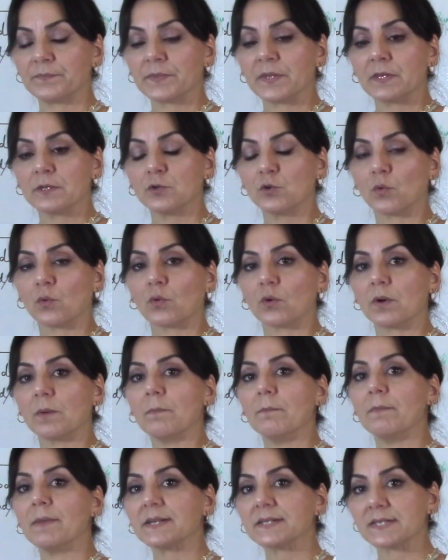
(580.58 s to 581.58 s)

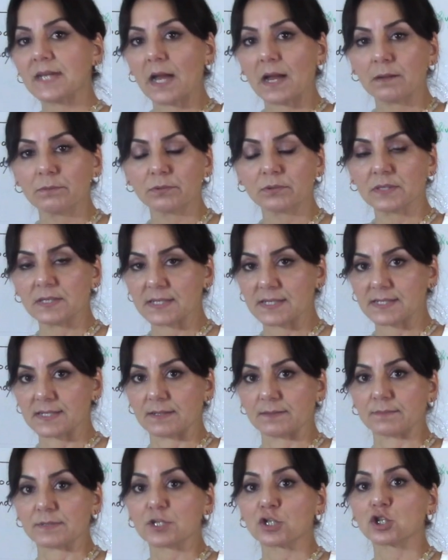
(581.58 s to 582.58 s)
your
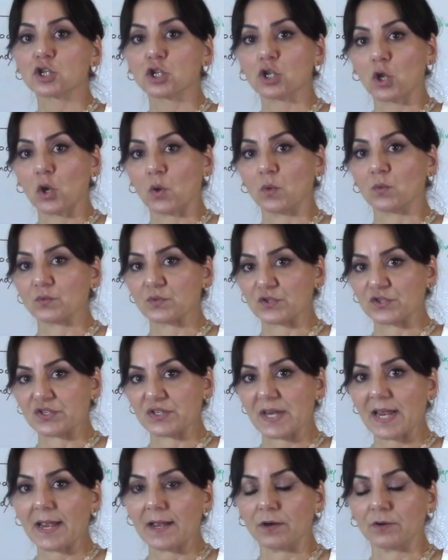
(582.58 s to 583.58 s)
metabolism slows
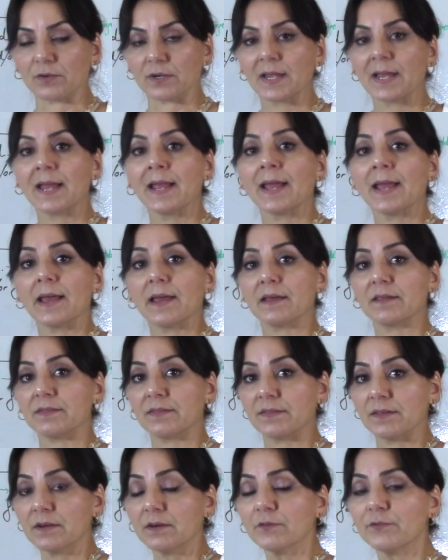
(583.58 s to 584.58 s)
down,
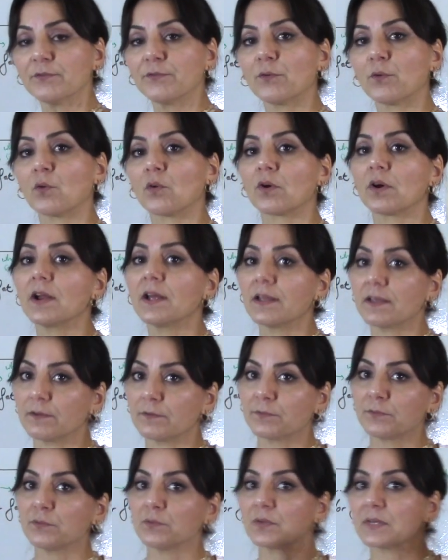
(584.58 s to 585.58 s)
and therefore
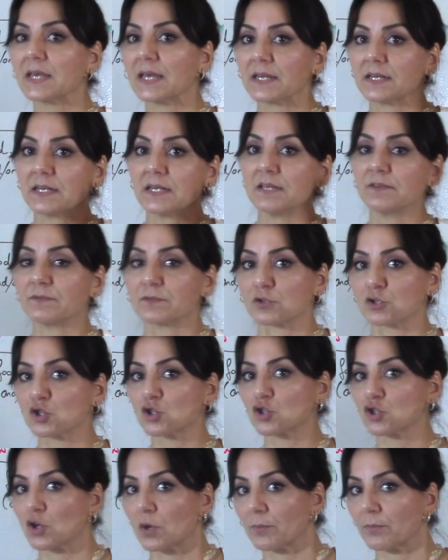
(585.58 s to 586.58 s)
if you can even
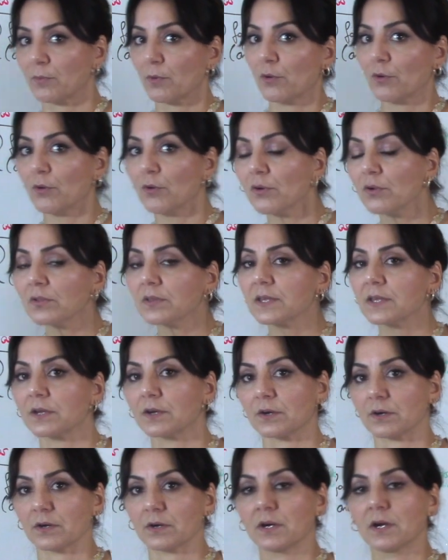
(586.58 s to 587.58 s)
stop
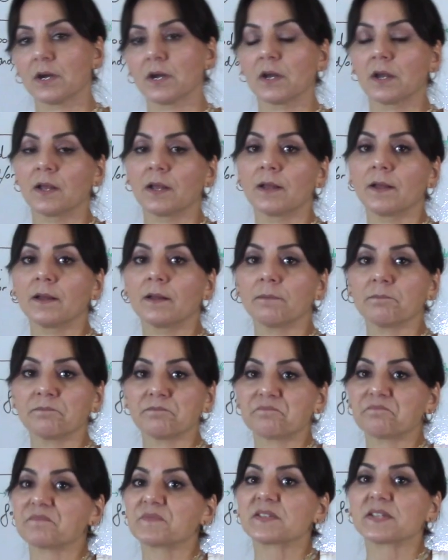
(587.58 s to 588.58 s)
earlier,
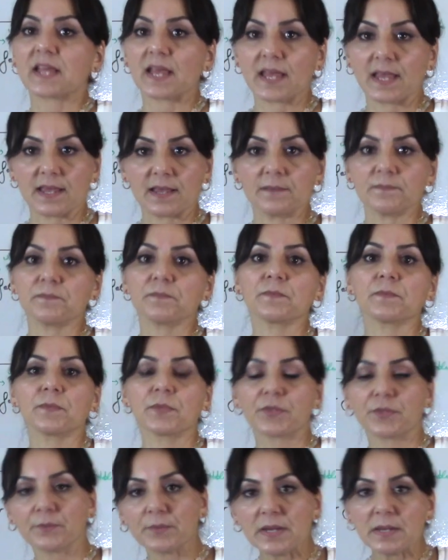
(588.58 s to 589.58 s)
say
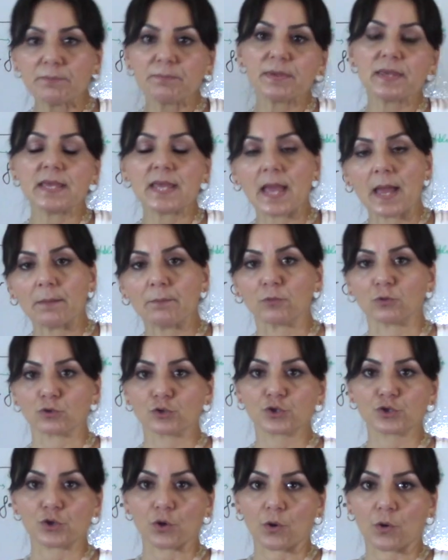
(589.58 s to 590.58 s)
3 p.m. or
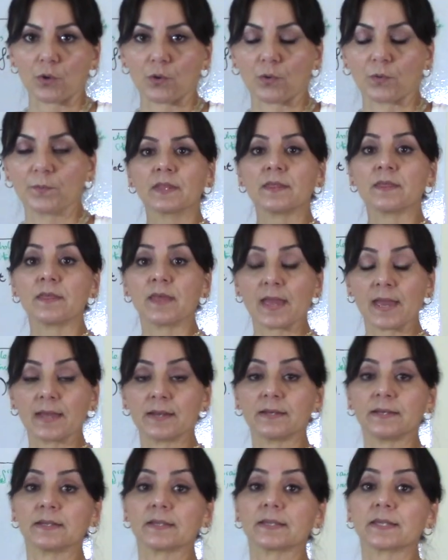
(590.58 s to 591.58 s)
so,
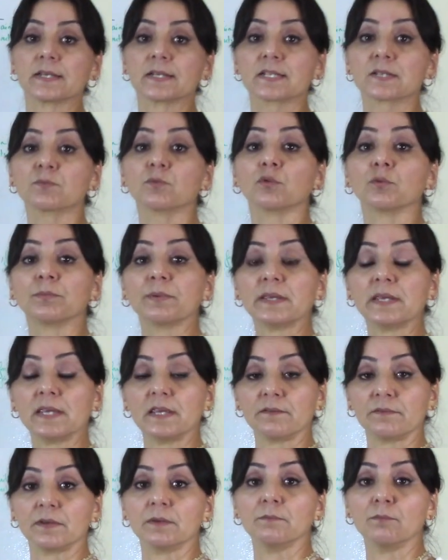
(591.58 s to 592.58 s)
then this will be
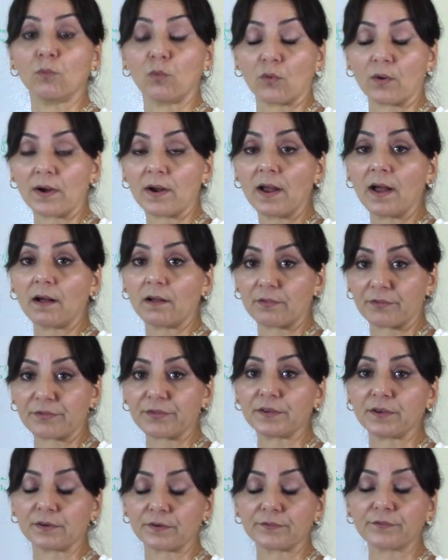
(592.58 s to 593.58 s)
even more
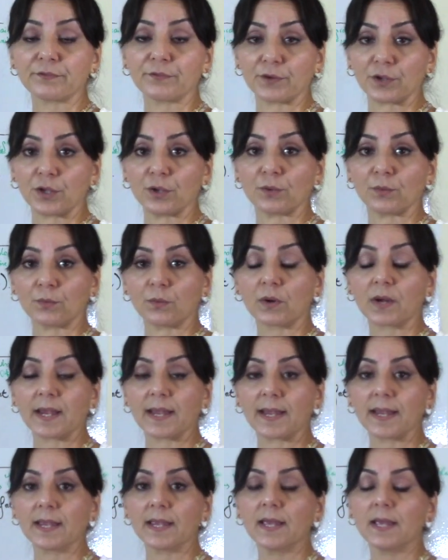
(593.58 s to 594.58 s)
healthier for you,
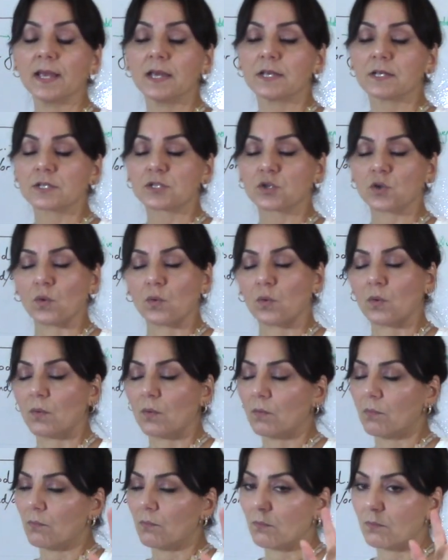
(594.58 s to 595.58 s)
okay? So
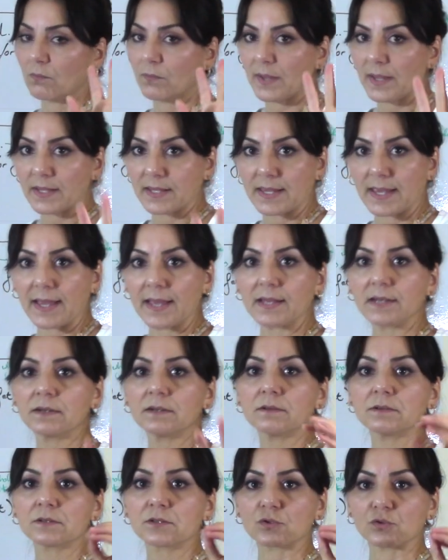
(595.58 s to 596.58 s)

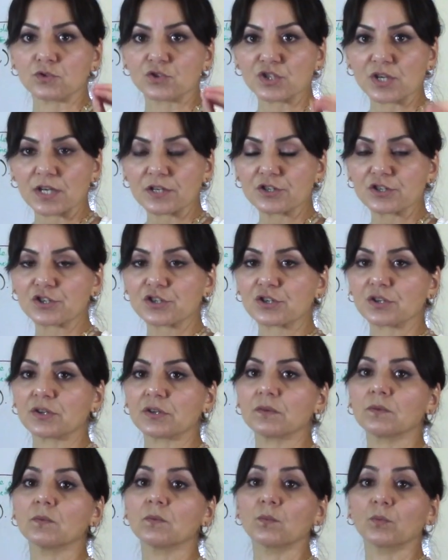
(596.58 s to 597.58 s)
again,
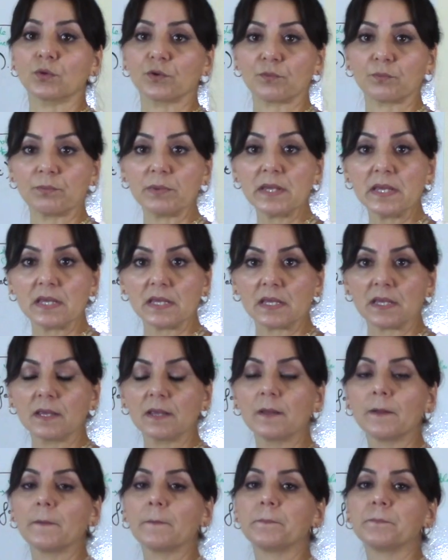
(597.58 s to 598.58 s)
suggestion would be
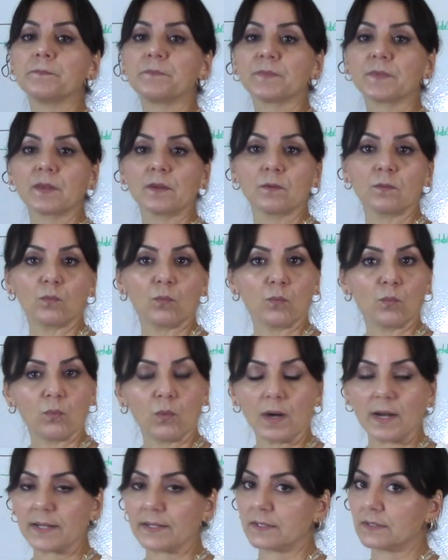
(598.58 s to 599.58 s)

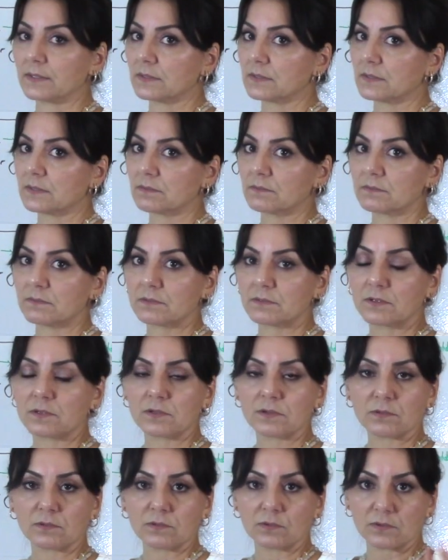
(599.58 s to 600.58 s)
1
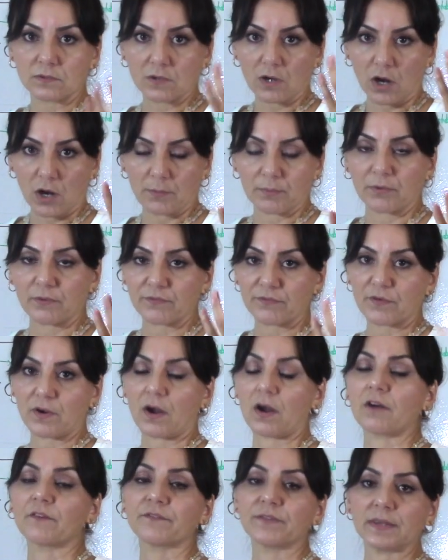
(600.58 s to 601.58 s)
cup of
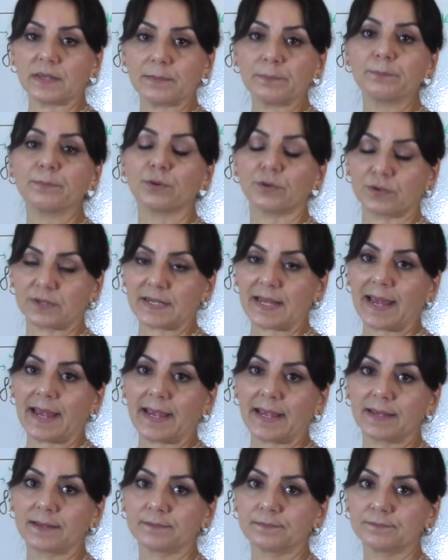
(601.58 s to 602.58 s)
coffee per day,